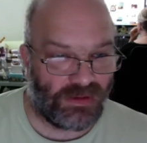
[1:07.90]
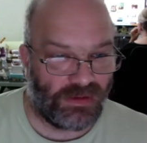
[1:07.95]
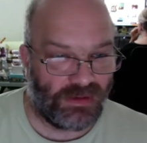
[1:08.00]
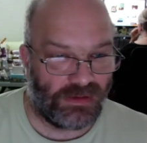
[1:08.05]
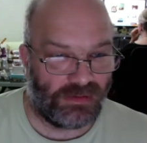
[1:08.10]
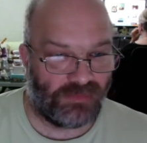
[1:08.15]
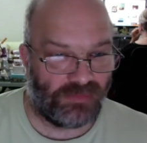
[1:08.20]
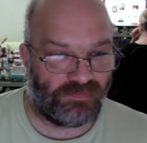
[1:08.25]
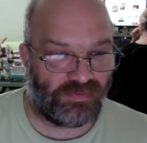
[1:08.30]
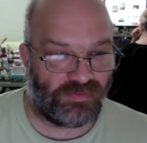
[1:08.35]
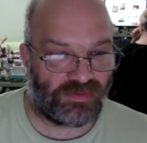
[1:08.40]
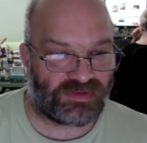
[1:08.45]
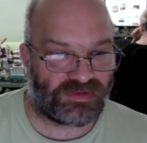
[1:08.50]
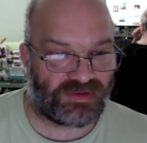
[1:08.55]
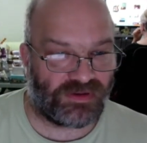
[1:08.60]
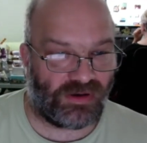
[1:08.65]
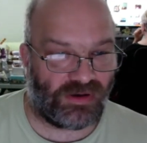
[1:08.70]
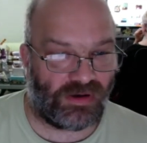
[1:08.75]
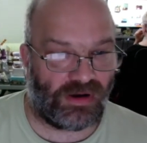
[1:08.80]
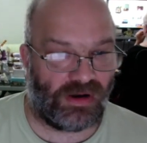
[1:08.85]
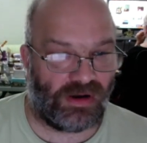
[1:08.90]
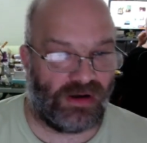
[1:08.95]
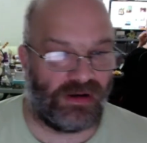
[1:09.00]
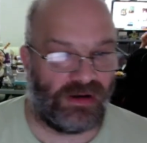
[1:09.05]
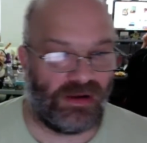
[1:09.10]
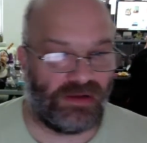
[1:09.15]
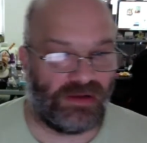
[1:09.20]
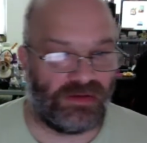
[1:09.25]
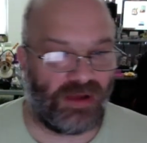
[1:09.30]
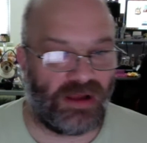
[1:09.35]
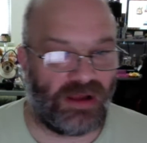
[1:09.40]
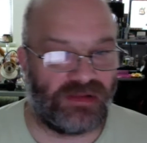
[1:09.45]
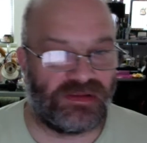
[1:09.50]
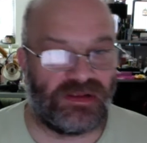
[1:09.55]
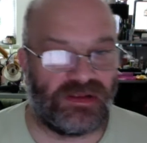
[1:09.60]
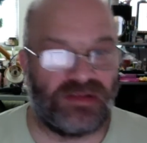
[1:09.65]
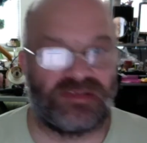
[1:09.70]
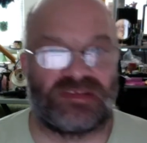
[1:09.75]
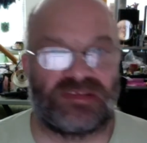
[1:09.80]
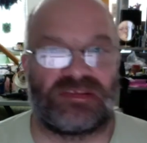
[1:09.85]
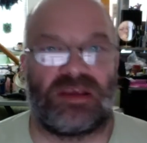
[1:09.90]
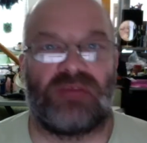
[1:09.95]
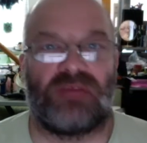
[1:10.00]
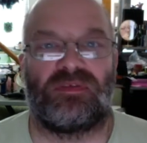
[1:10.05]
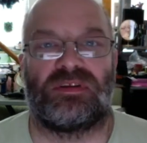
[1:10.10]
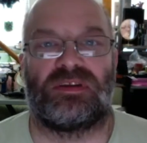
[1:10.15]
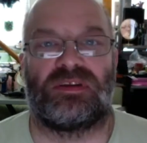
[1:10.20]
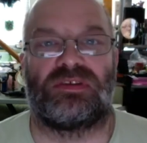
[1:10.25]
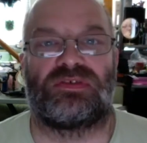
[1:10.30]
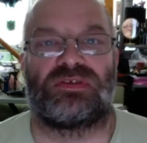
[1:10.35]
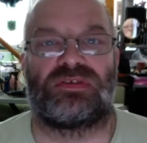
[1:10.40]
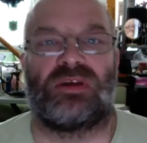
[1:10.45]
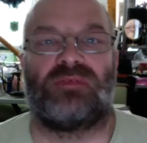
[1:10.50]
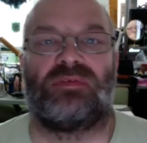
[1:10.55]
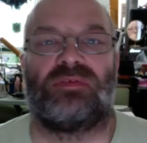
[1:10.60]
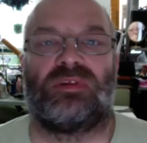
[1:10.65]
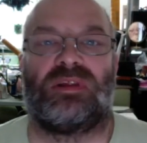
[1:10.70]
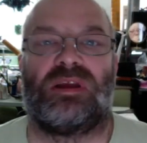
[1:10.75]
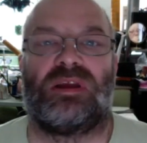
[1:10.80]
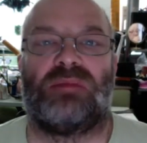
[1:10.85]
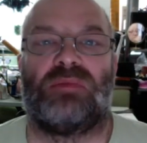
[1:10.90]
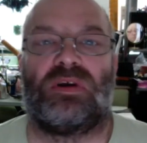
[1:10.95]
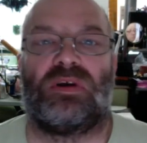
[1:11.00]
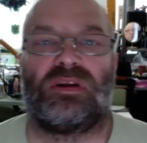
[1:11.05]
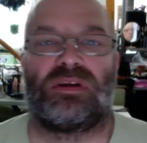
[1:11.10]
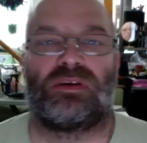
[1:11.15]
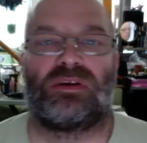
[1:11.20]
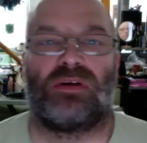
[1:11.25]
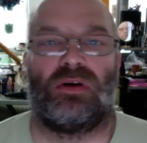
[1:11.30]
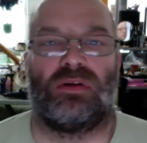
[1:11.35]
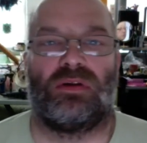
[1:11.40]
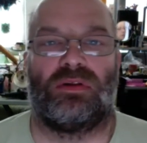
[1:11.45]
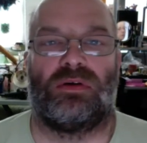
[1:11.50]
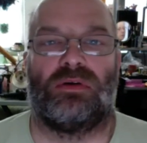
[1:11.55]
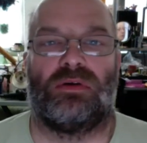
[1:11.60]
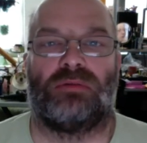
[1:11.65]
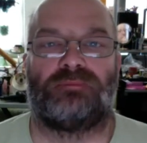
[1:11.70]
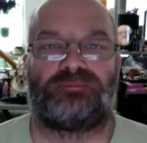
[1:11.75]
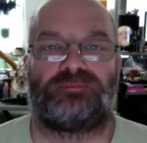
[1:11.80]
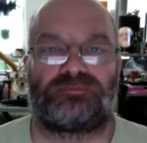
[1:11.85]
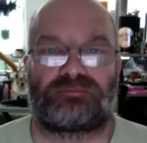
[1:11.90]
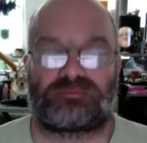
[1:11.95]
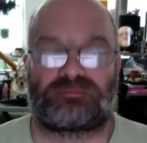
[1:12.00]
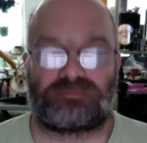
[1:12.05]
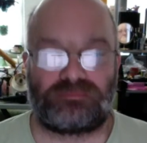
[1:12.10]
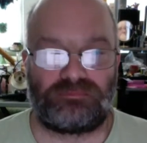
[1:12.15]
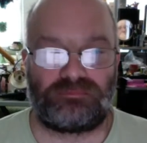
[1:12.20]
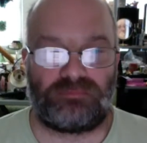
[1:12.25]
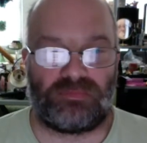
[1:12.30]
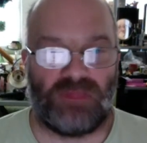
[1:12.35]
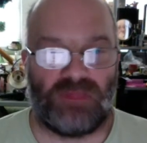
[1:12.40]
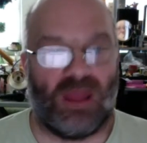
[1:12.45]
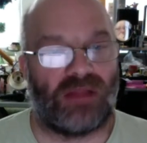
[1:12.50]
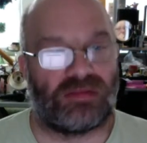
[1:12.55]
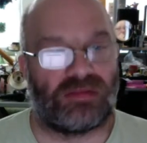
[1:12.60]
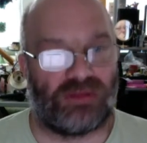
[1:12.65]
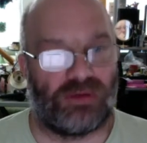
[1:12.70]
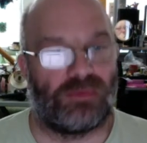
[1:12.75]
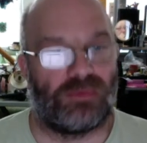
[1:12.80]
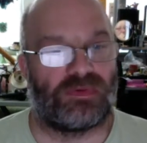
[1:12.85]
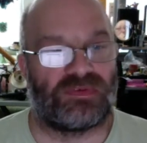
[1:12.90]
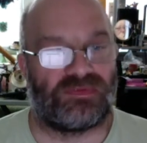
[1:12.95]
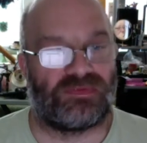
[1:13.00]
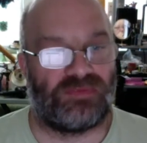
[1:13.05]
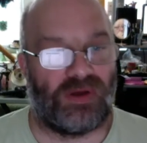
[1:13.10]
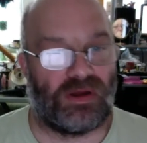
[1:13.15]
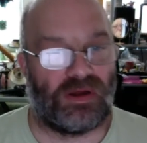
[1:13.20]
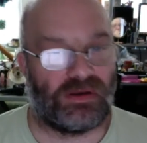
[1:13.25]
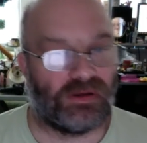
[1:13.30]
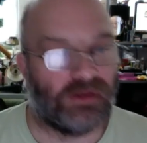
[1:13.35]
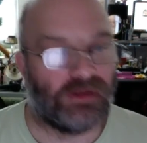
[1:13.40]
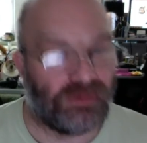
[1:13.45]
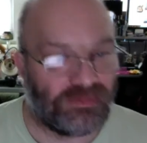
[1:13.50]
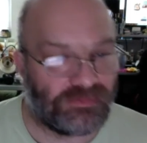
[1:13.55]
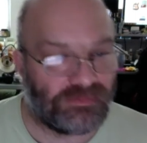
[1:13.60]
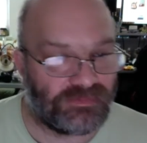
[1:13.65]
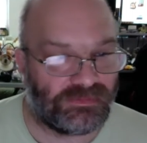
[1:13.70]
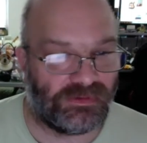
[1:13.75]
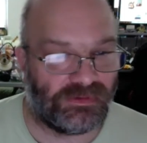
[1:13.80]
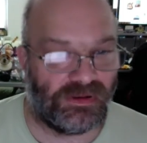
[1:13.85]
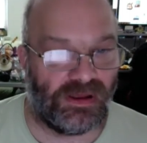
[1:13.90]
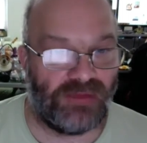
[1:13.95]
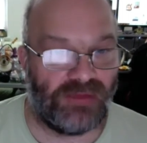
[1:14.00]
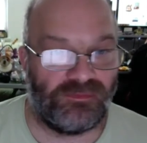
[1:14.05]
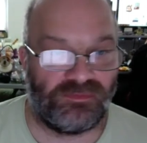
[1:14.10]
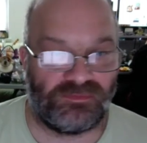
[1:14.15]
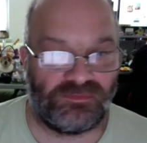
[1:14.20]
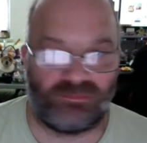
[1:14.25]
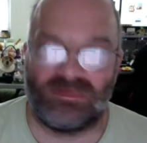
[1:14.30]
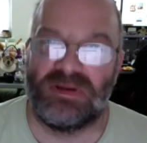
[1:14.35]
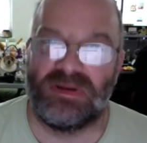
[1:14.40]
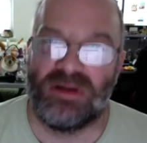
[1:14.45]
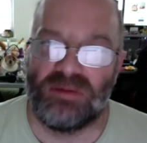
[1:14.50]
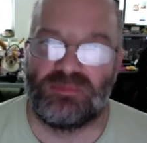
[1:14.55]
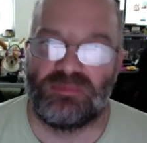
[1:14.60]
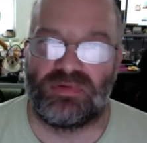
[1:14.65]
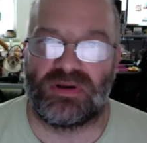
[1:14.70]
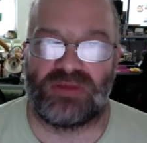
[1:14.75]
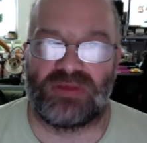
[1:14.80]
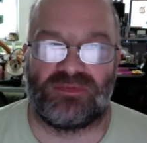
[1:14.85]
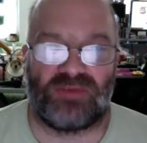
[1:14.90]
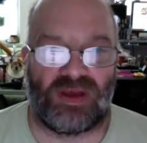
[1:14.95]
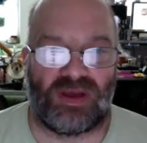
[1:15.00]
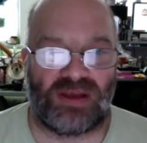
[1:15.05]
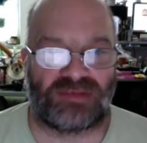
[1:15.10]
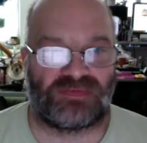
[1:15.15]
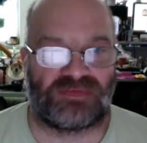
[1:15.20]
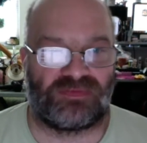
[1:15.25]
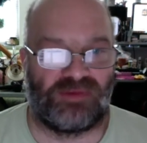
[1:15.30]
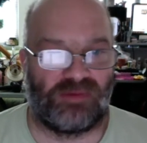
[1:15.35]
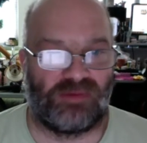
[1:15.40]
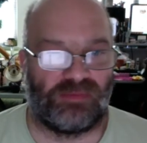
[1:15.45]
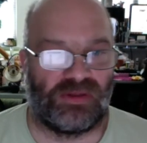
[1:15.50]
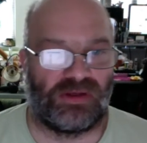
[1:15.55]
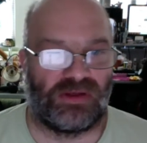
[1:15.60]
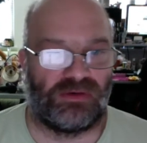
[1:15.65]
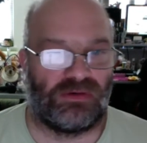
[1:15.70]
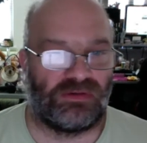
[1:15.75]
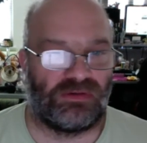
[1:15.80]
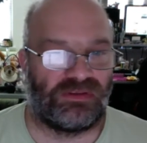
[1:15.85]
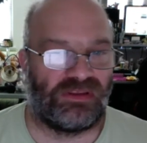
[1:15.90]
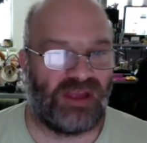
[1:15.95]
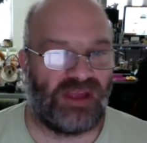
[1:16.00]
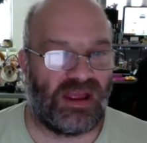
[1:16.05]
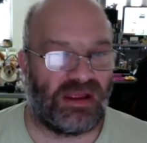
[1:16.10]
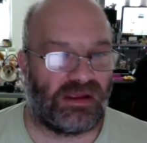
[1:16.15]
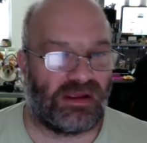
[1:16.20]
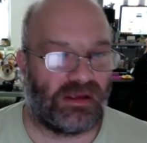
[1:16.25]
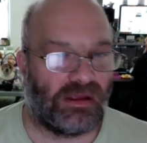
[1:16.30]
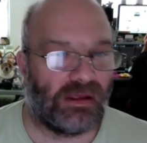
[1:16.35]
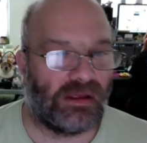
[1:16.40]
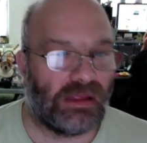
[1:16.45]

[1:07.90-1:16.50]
Your first car, a nineteen seventy Chevrolet Monte Carlo. That thing was fun. And f pretty fast for a big old tank.